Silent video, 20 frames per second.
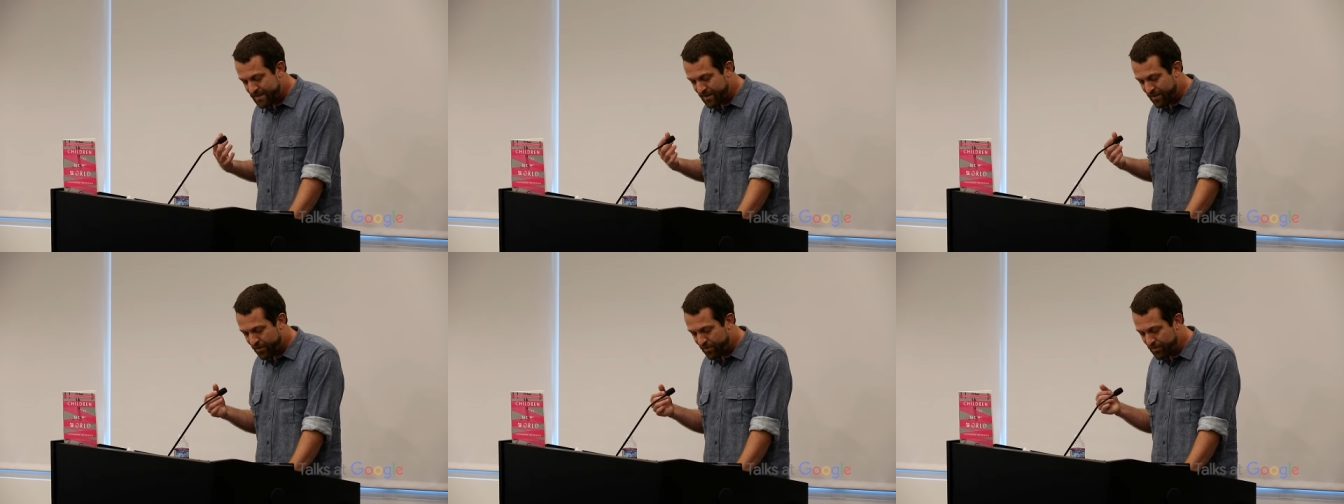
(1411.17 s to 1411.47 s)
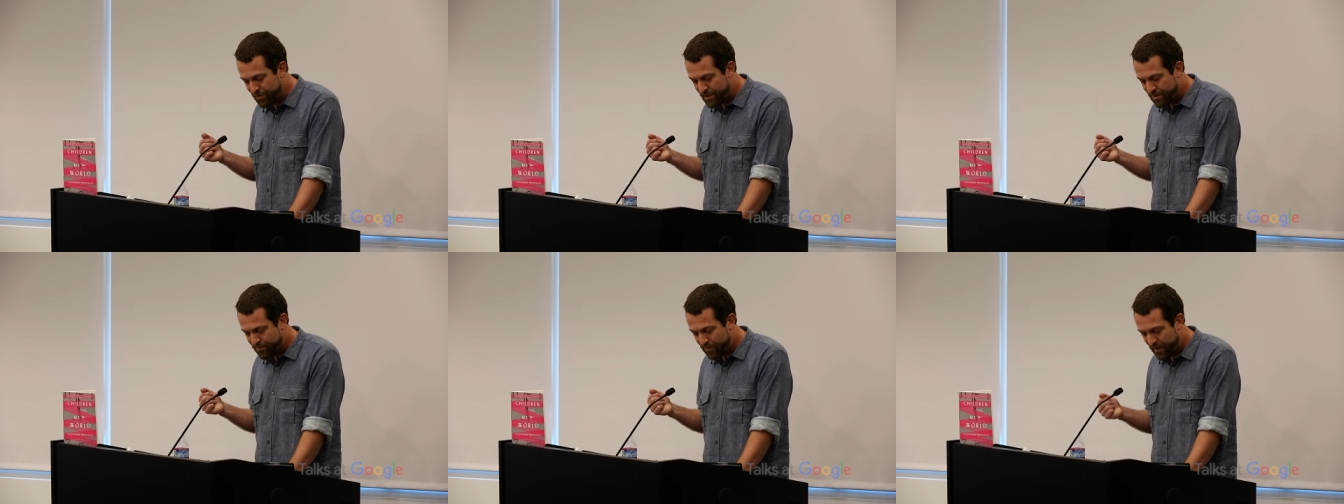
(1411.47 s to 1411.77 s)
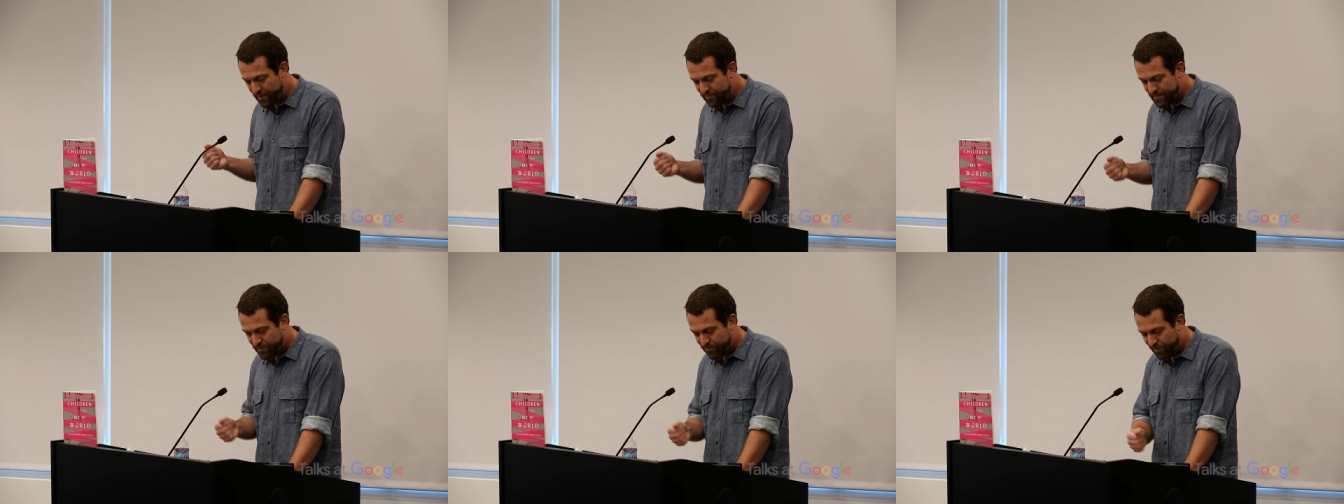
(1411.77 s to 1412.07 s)
the
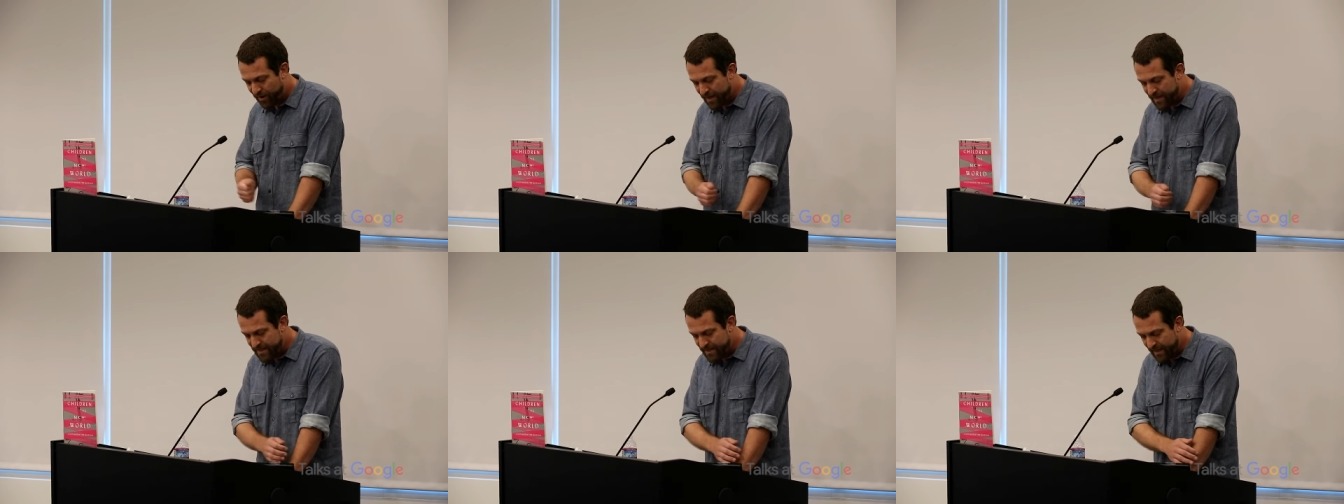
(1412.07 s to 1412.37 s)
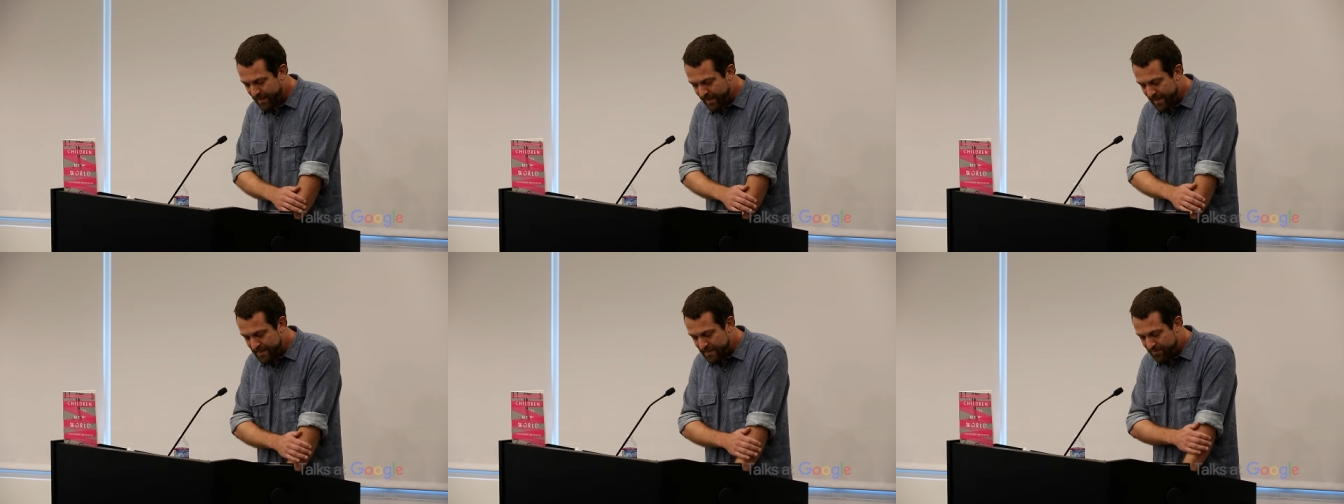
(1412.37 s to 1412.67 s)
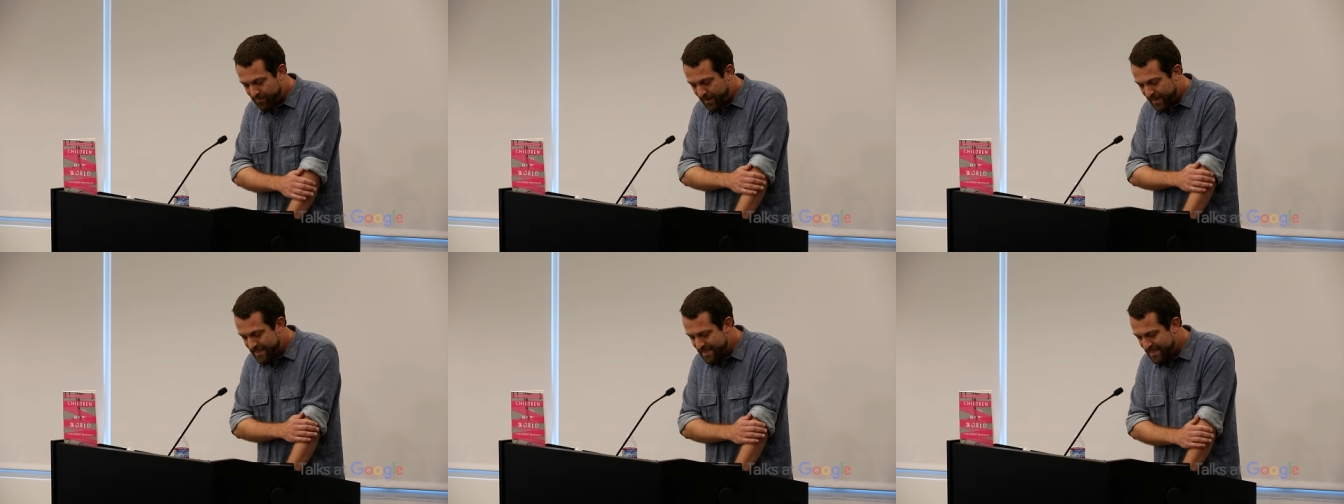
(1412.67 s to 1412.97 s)
goosebumps rising
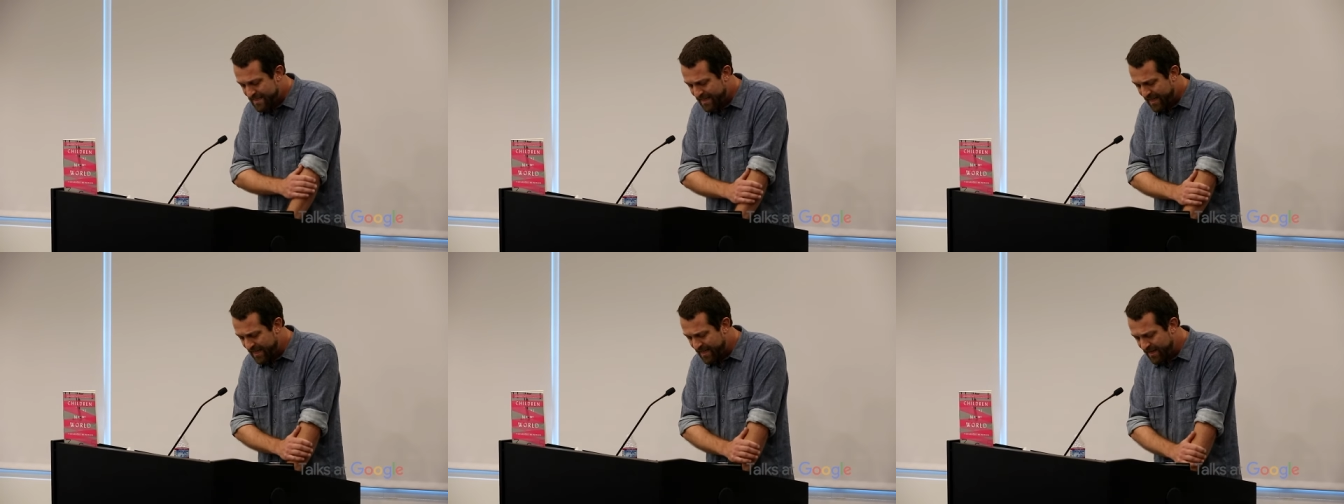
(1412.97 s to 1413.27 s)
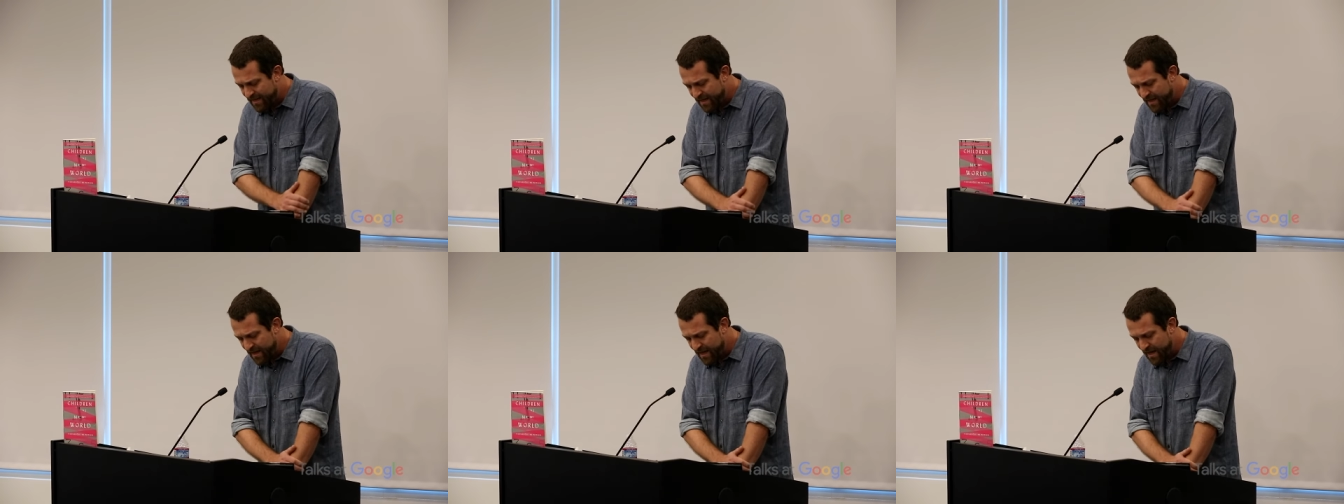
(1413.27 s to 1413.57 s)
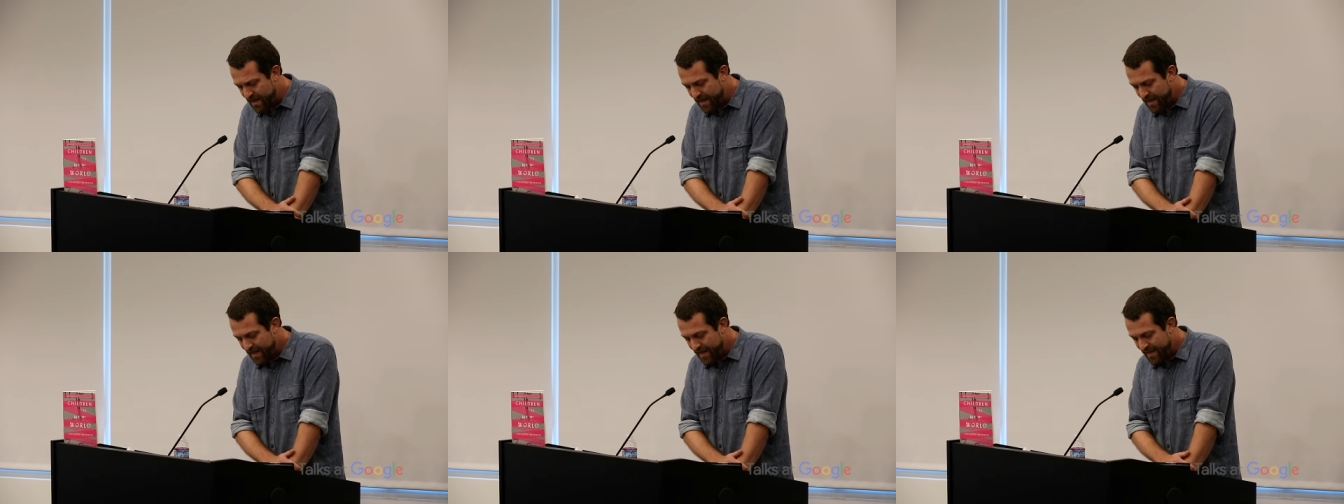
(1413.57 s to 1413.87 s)
against my skin
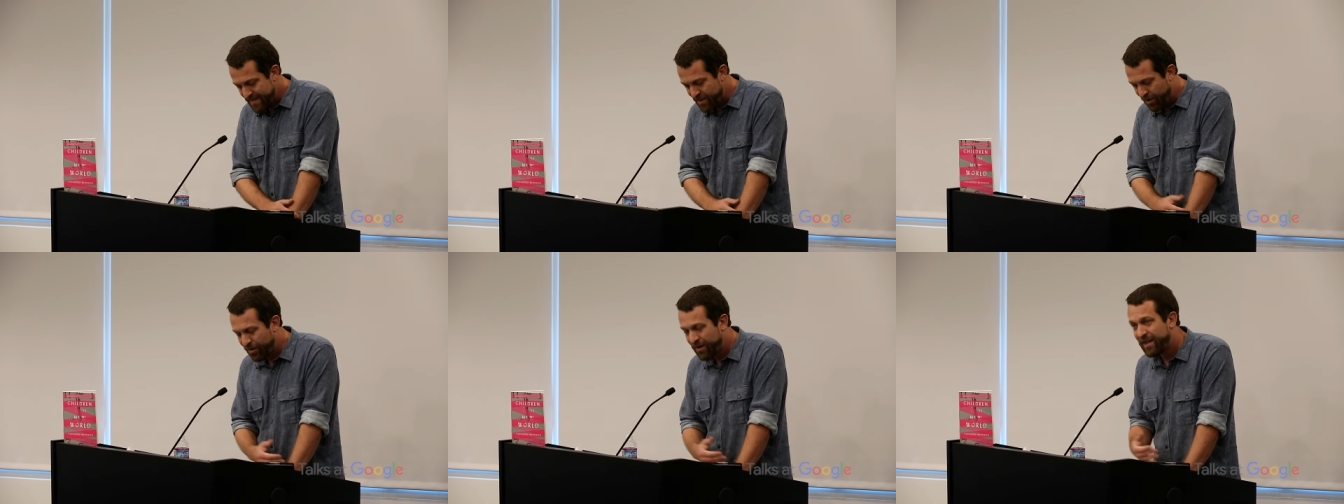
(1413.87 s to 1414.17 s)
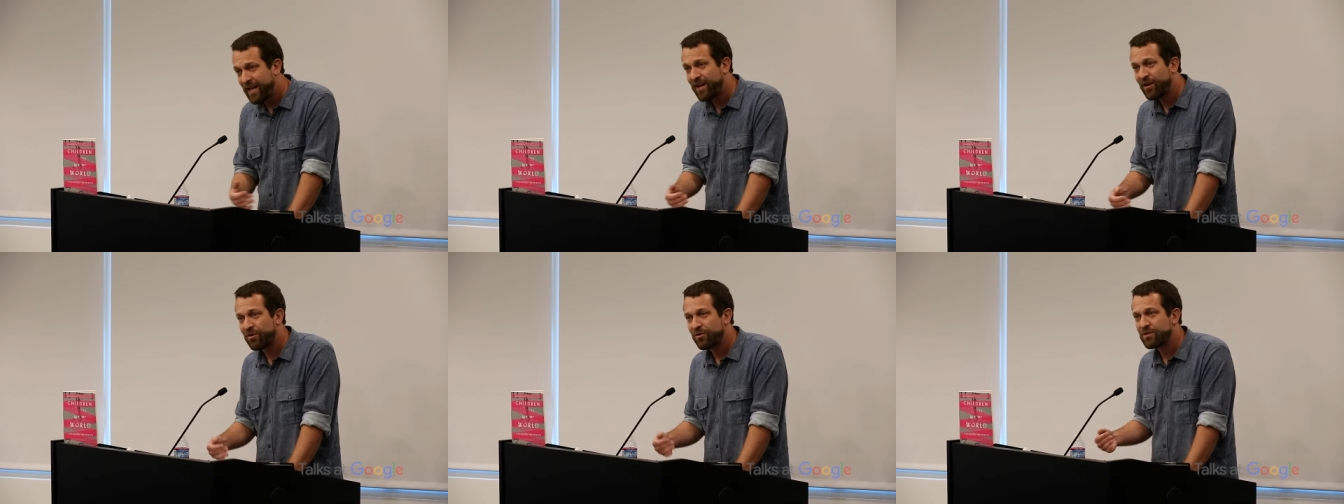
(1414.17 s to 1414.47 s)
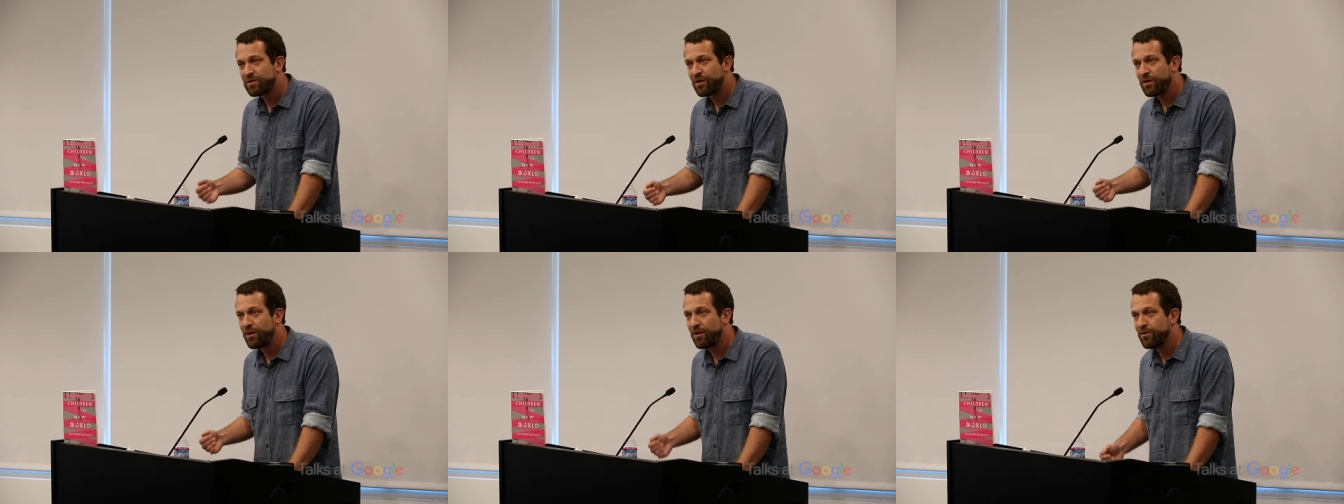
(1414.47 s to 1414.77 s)
as our
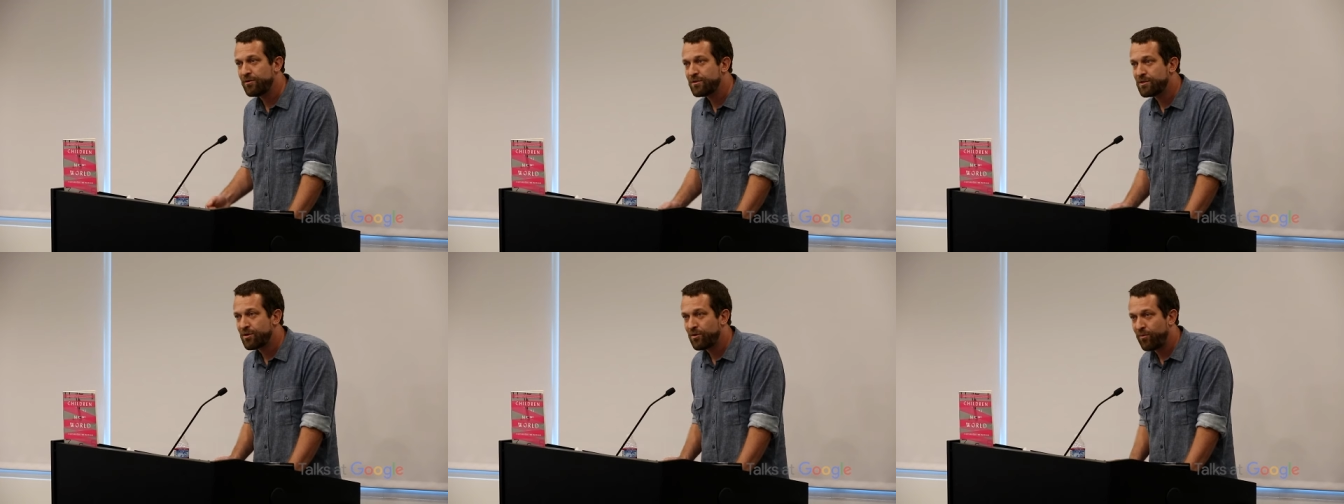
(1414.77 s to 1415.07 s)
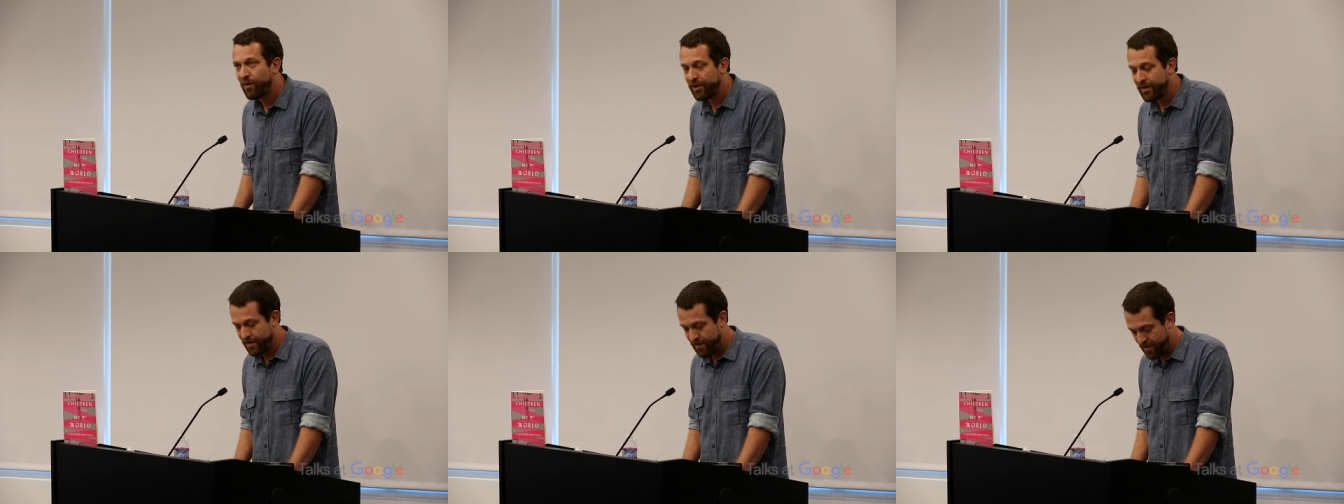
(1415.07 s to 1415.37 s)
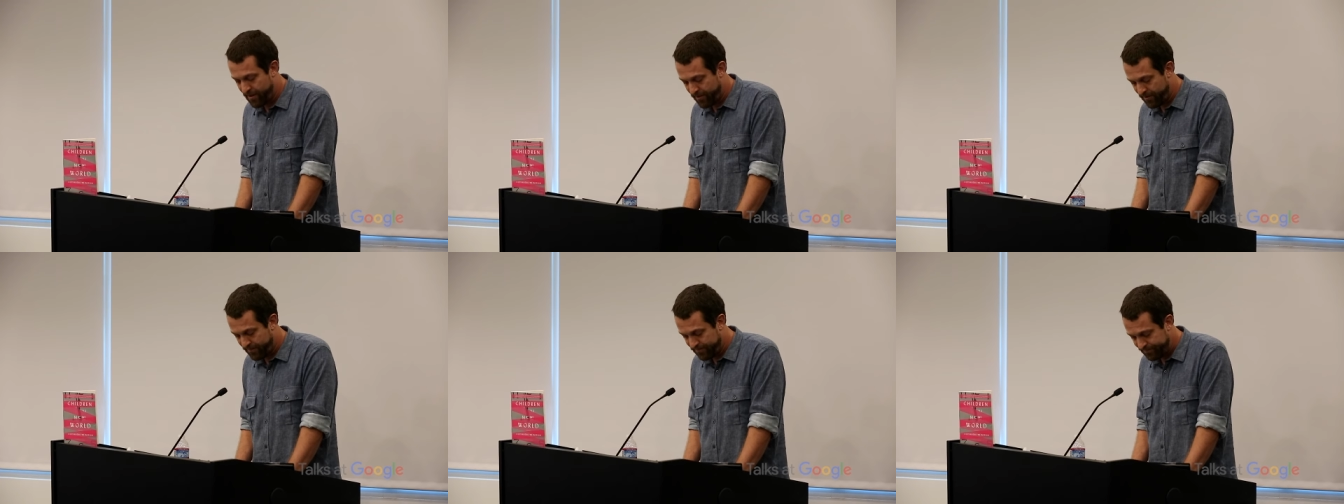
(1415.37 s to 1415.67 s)
layers closed to one
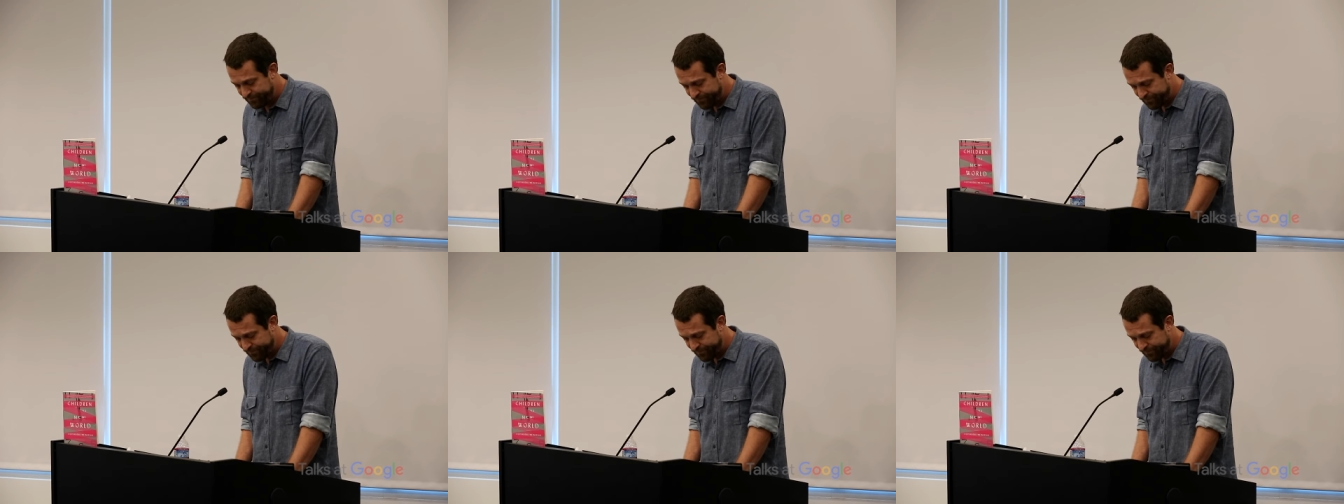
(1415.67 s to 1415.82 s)
another.